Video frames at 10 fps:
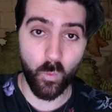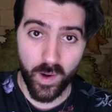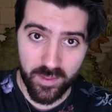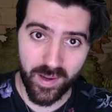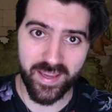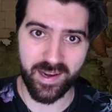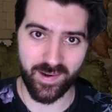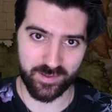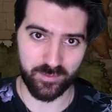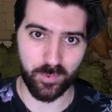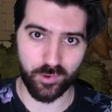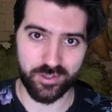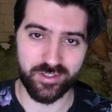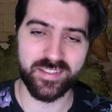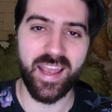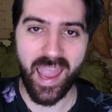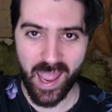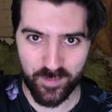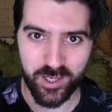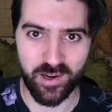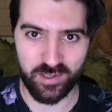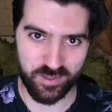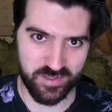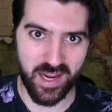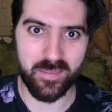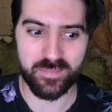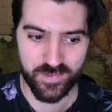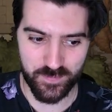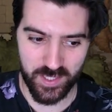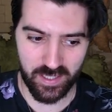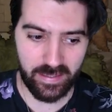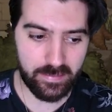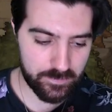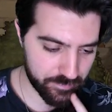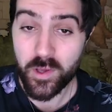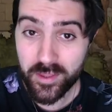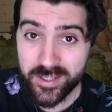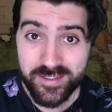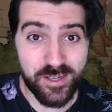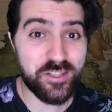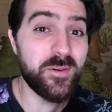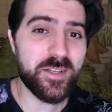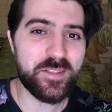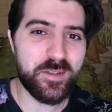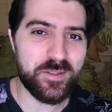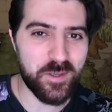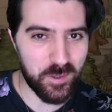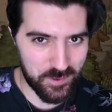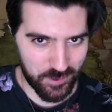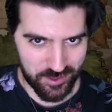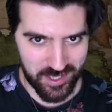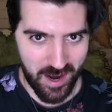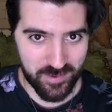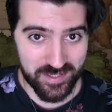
with my character portrait and my character's name speaking. With this, there's no excuse to go to your GM